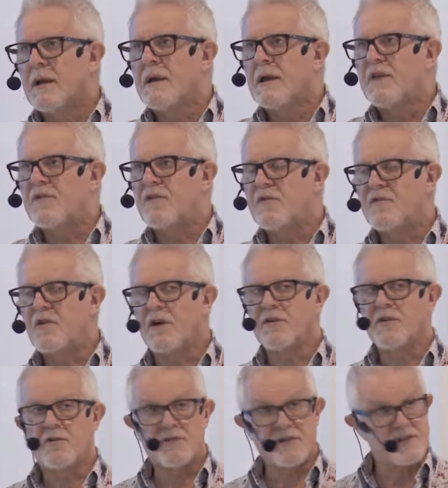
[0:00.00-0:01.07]
If you've done
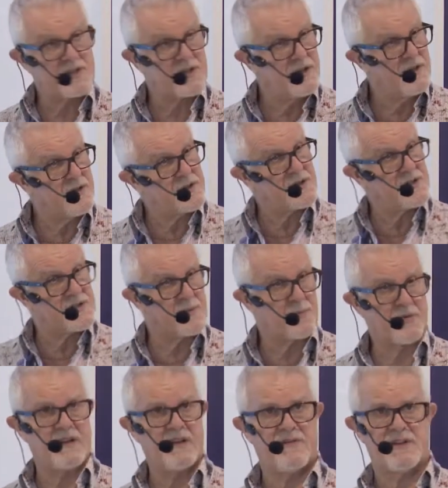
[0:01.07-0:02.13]
your research, as the
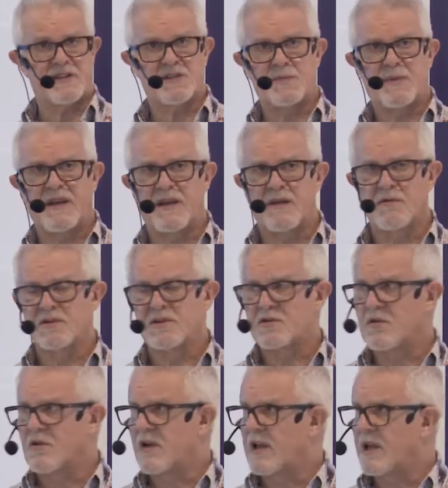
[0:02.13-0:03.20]
previous speaker was
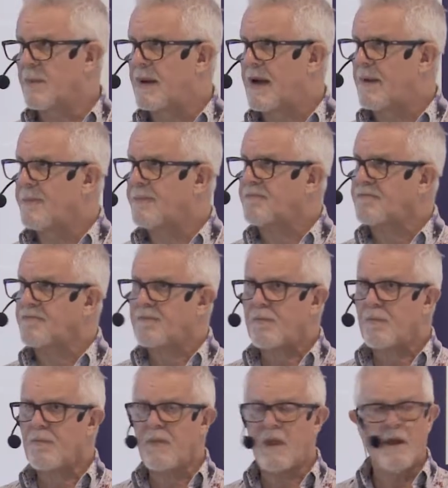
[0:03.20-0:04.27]
talking about,
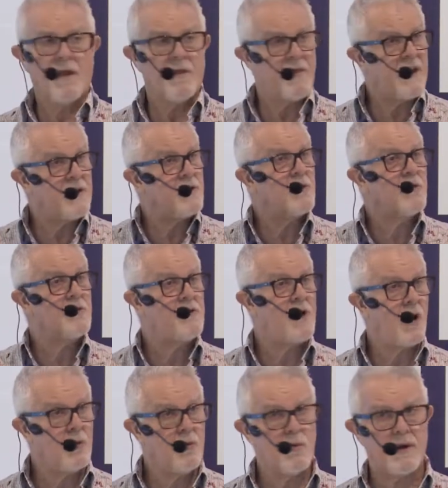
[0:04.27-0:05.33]
then you'll
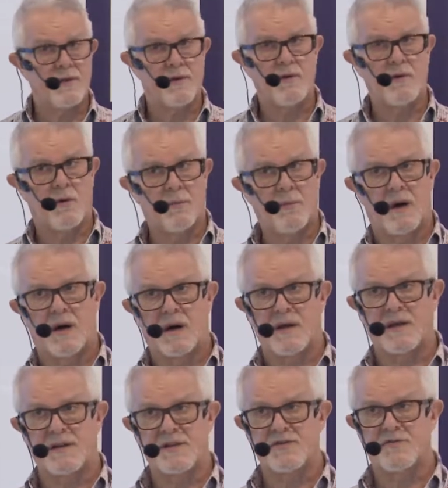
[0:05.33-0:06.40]
know whether your
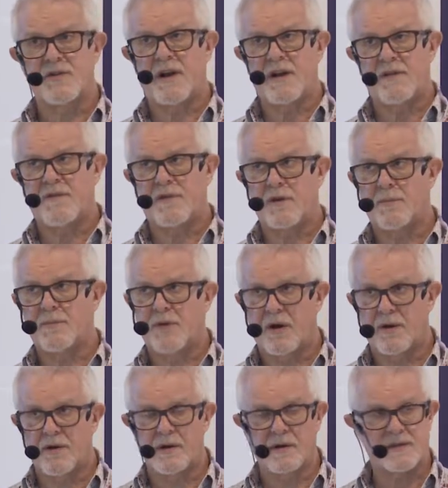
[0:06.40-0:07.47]
market is ready for your
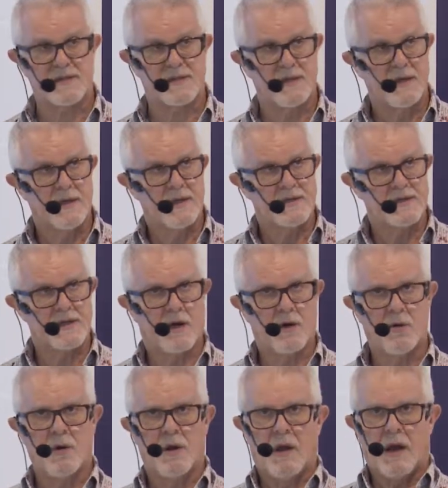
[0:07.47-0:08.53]
products.
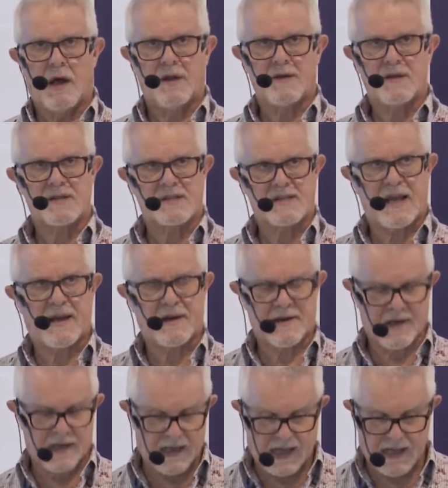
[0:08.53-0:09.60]
So
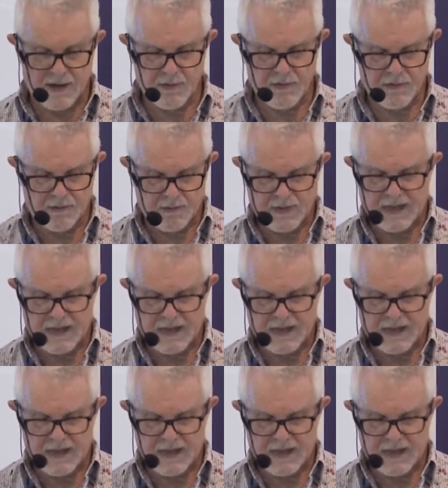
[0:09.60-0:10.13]
understanding how